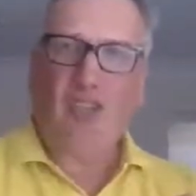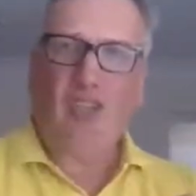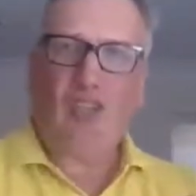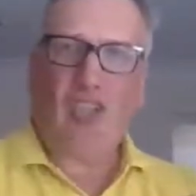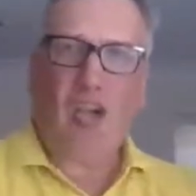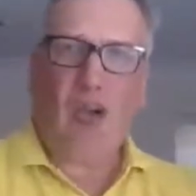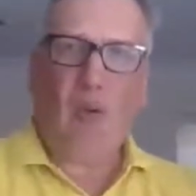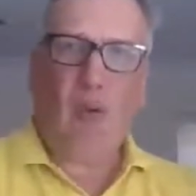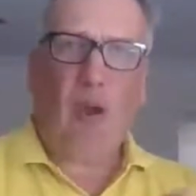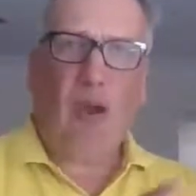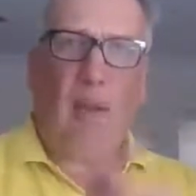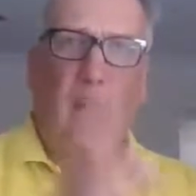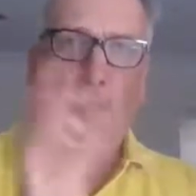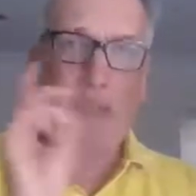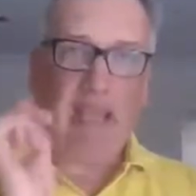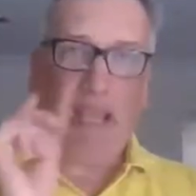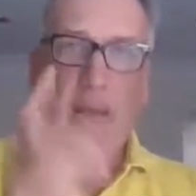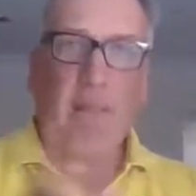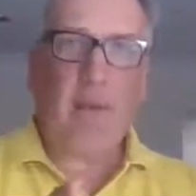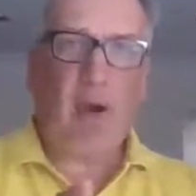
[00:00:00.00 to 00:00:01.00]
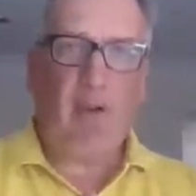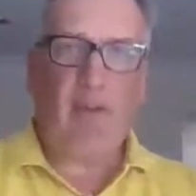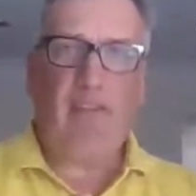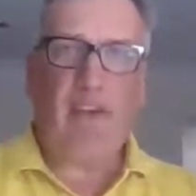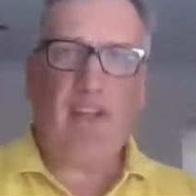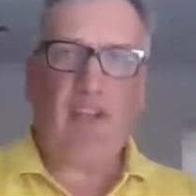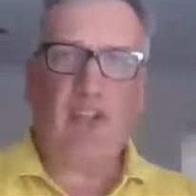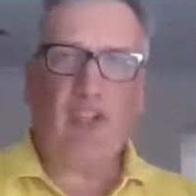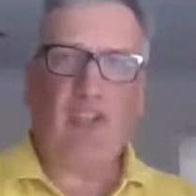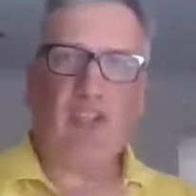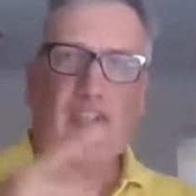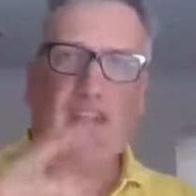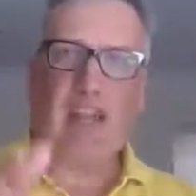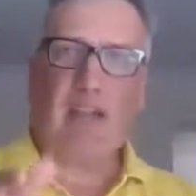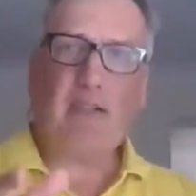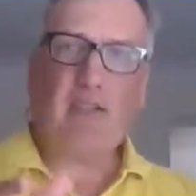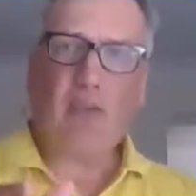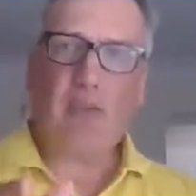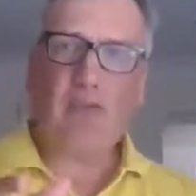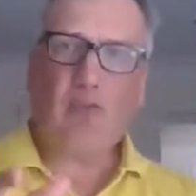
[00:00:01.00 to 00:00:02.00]
Motivation today.
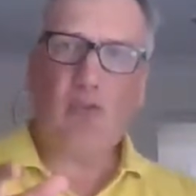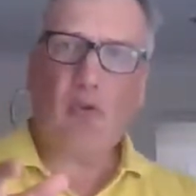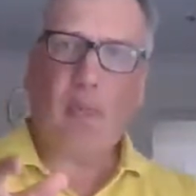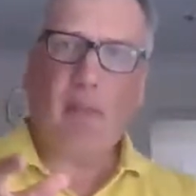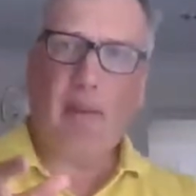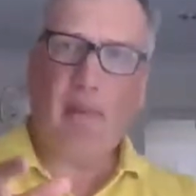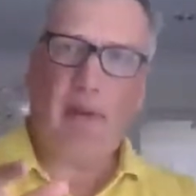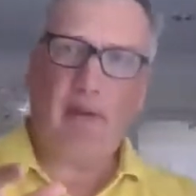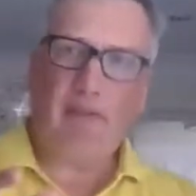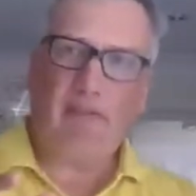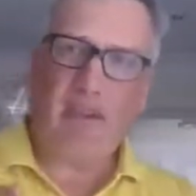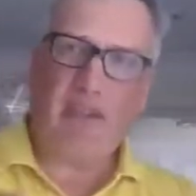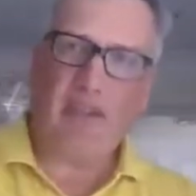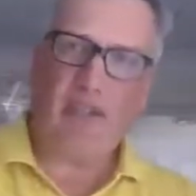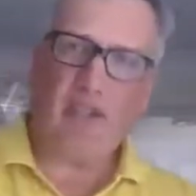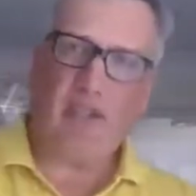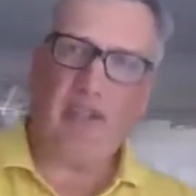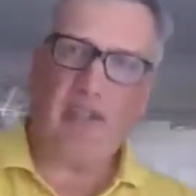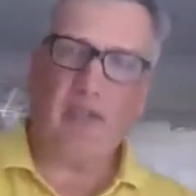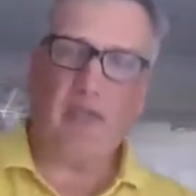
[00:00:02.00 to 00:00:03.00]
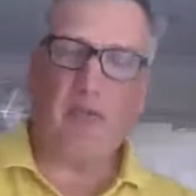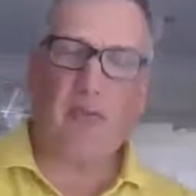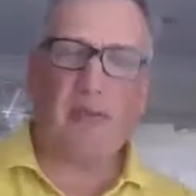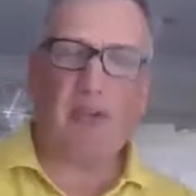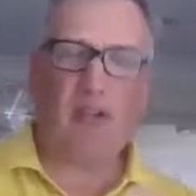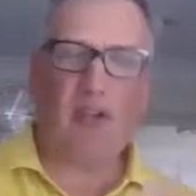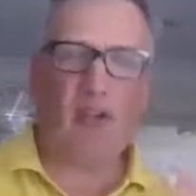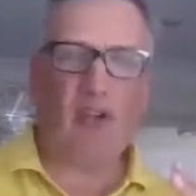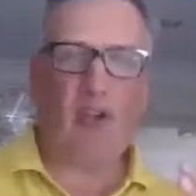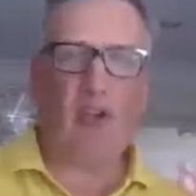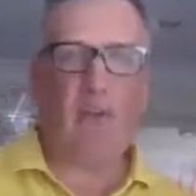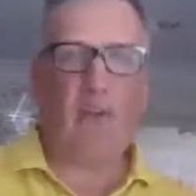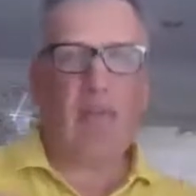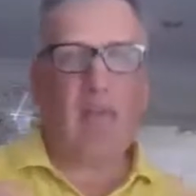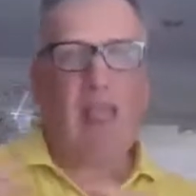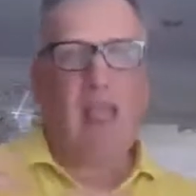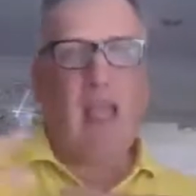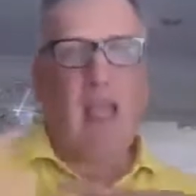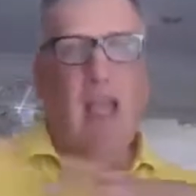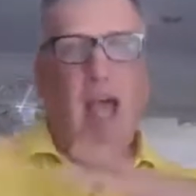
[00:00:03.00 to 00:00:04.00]
So we'll talk about motivation. That's what we're going to do.
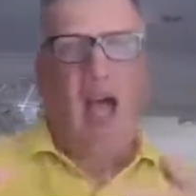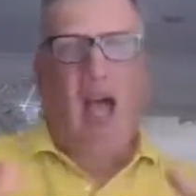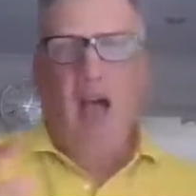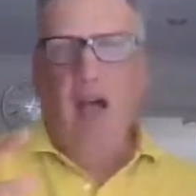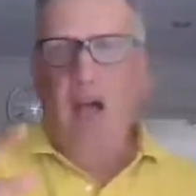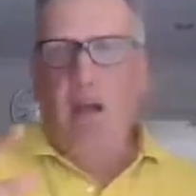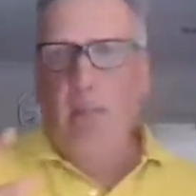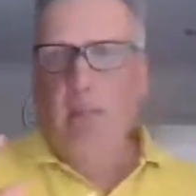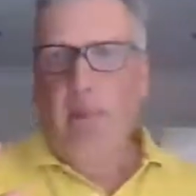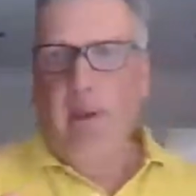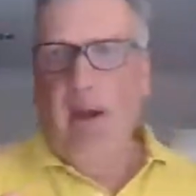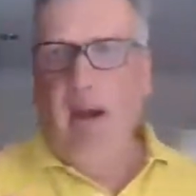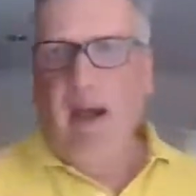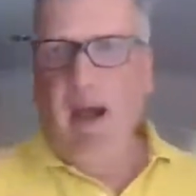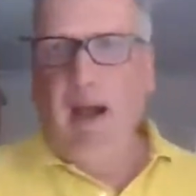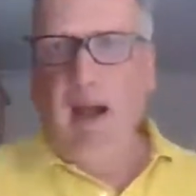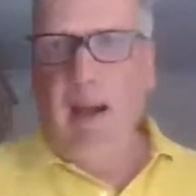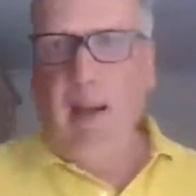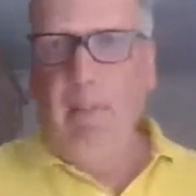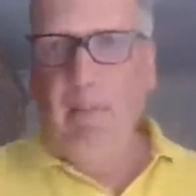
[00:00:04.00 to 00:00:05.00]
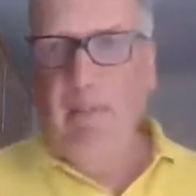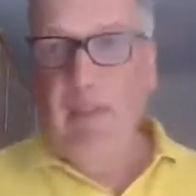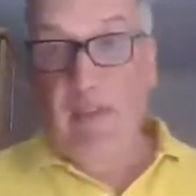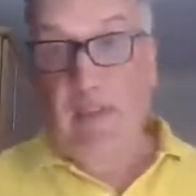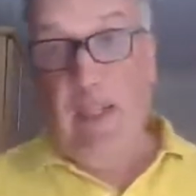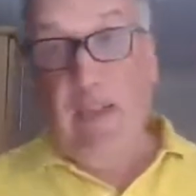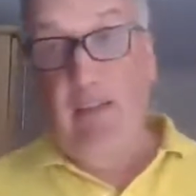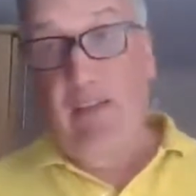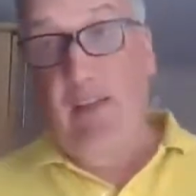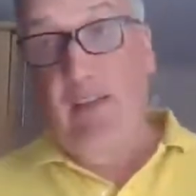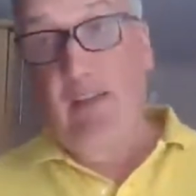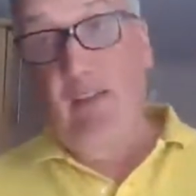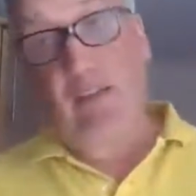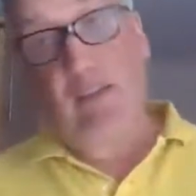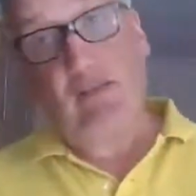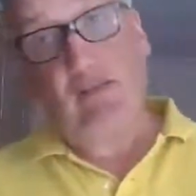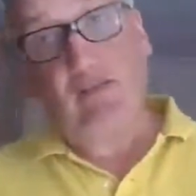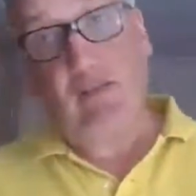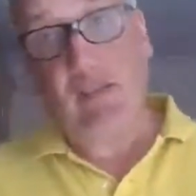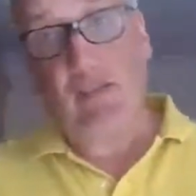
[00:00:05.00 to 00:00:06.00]
But
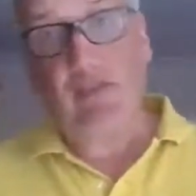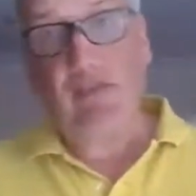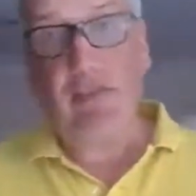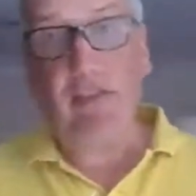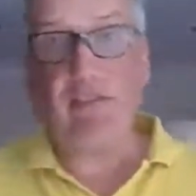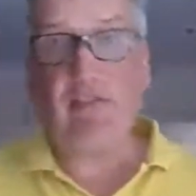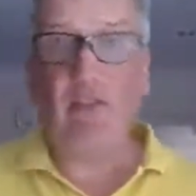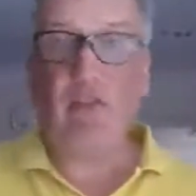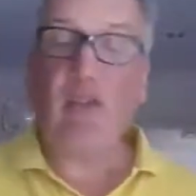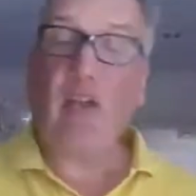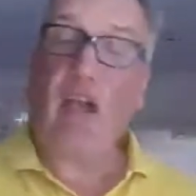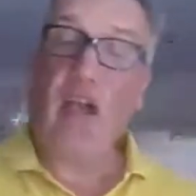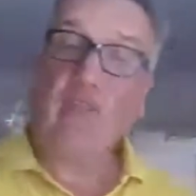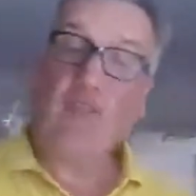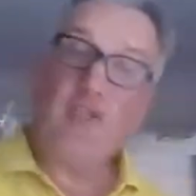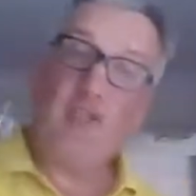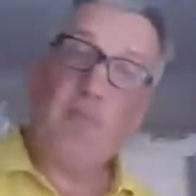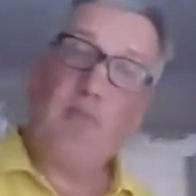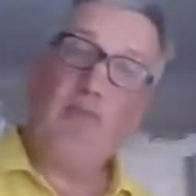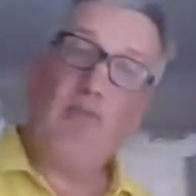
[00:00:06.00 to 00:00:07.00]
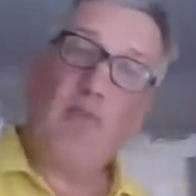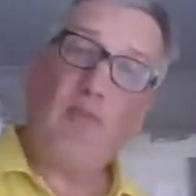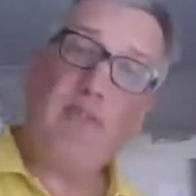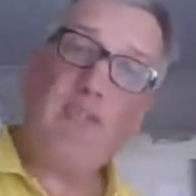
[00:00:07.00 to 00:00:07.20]
10,000. Just before